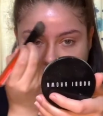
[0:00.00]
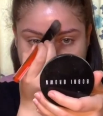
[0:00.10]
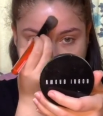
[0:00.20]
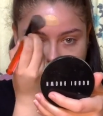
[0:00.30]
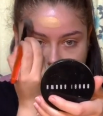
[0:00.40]

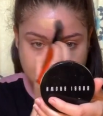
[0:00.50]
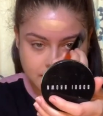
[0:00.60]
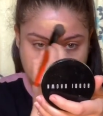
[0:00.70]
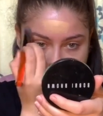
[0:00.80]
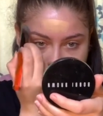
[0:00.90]
not annoying
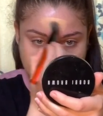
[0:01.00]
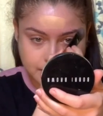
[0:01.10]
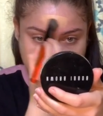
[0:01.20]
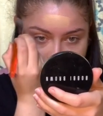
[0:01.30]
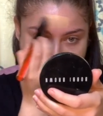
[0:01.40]
at
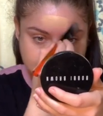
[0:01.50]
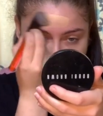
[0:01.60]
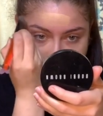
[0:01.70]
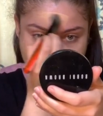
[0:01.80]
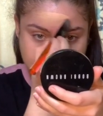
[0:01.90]
all.
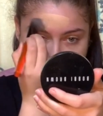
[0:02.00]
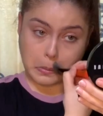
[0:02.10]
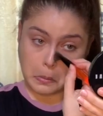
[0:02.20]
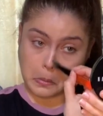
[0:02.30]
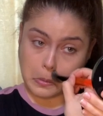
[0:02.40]

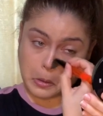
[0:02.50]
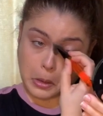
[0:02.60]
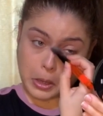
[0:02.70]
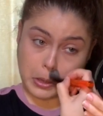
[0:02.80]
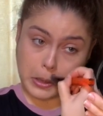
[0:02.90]

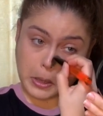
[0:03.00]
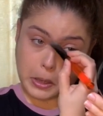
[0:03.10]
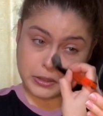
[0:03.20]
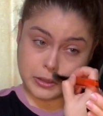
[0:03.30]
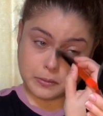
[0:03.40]
Right,
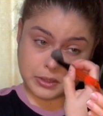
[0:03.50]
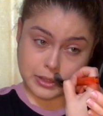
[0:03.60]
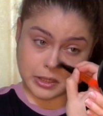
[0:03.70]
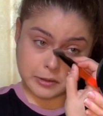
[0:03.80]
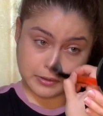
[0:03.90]
I assume this
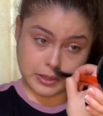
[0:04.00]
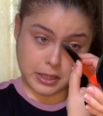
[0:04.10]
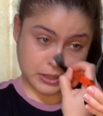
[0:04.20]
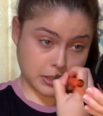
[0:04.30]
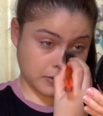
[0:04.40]
is how you're supposed to
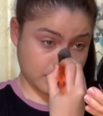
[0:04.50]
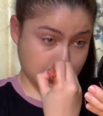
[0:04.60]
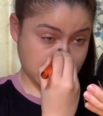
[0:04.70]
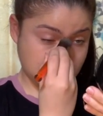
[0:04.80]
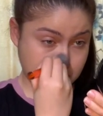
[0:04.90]
get shit over
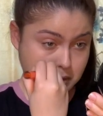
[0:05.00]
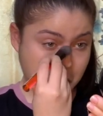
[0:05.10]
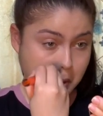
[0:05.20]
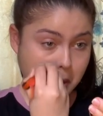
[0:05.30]
the nose.